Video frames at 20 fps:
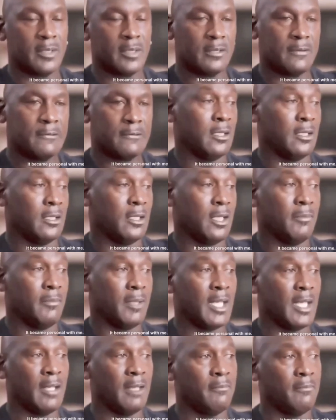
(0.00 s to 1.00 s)
You're, you're
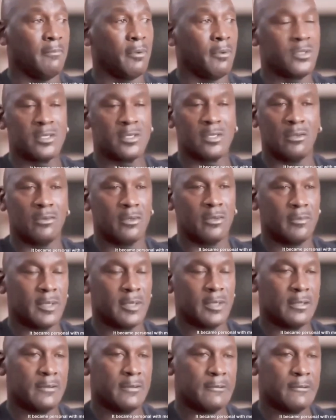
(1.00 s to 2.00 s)
developing an argument
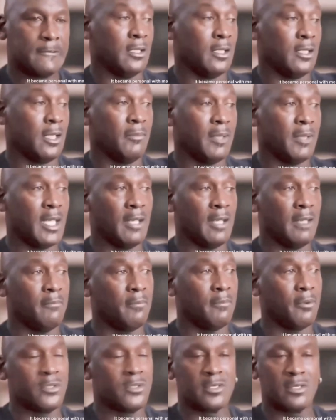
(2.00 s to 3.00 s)
that's based on
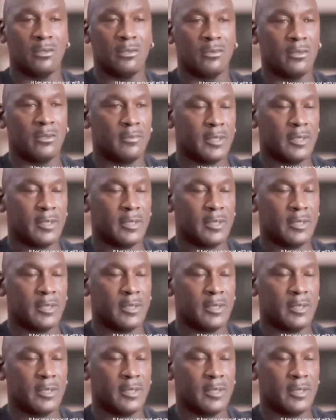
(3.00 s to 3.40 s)
logos, logic,